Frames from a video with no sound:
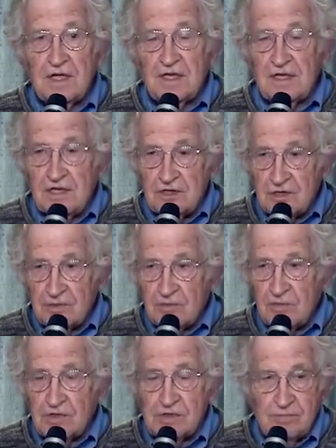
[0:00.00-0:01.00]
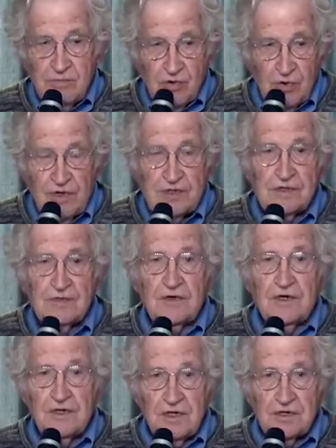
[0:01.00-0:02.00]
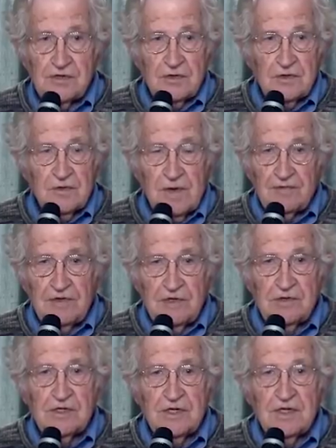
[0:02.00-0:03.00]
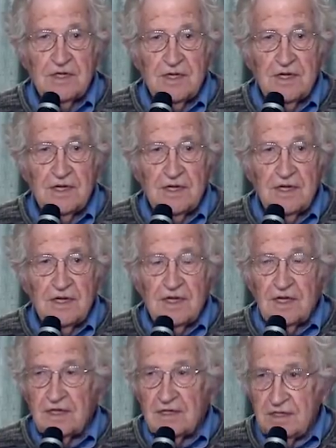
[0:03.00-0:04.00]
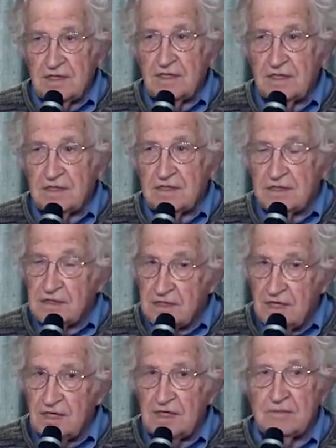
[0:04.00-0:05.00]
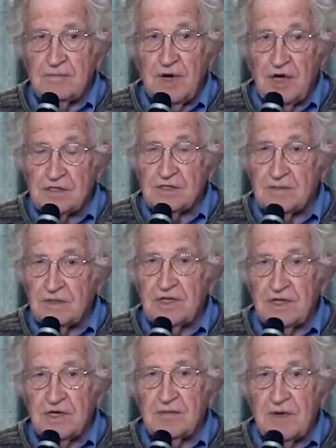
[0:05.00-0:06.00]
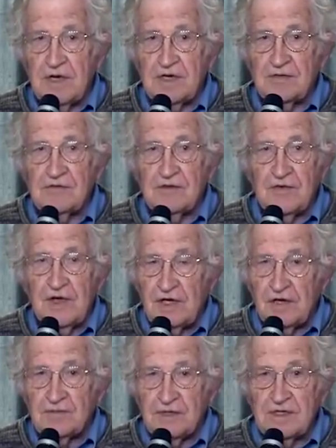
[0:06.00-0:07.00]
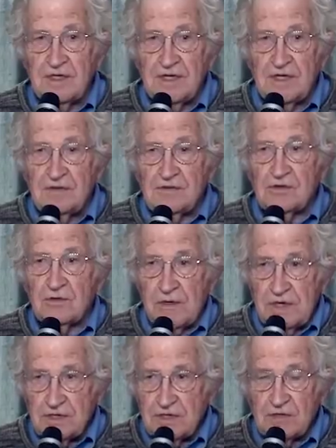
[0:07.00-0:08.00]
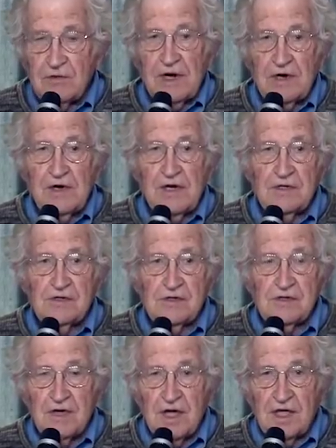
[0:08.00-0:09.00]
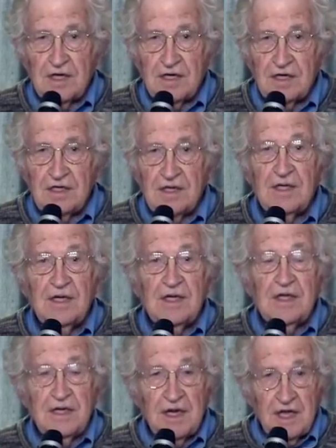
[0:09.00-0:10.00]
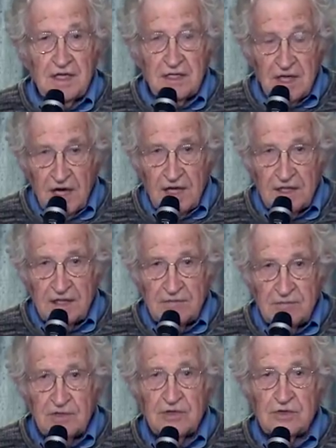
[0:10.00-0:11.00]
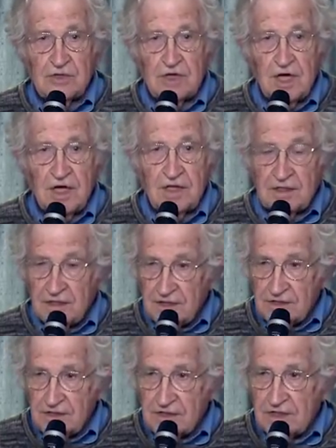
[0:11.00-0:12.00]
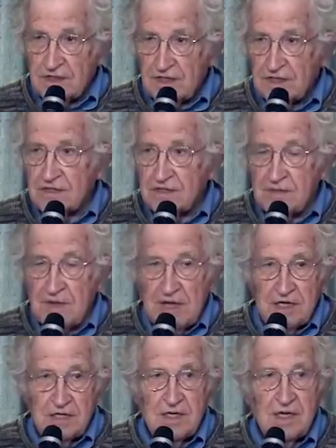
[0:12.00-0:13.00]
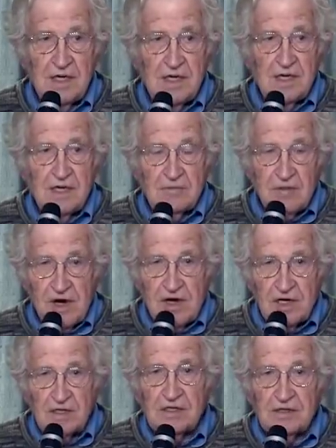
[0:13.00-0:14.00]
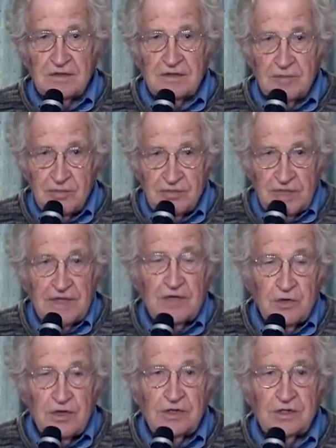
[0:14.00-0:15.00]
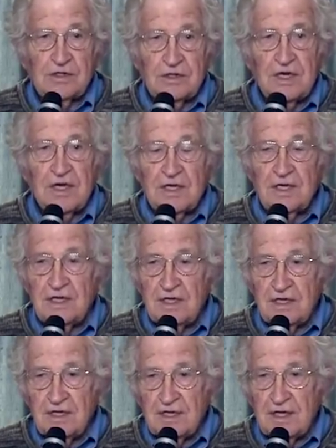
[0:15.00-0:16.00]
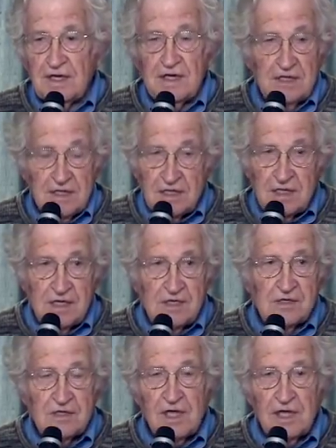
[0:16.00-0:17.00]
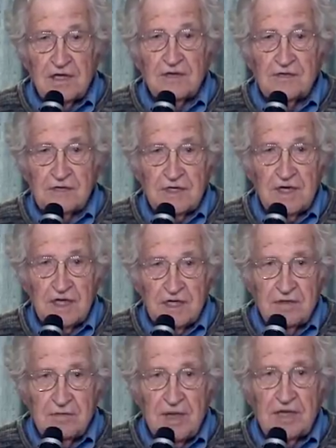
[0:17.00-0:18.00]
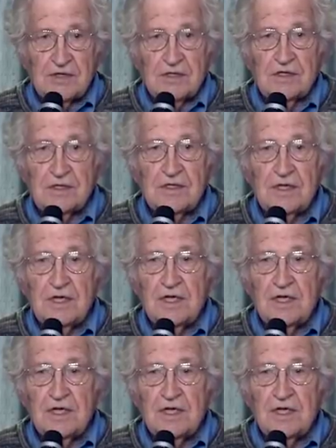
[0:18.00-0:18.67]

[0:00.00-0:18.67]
Egypt was poised for an industrial revolution. And it's not impossible that it might have developed. It was a rich agrarian society. It had cotton, produced cotton. As I say, that's the main product, like oil today. And it didn't need slaves. It had peasants.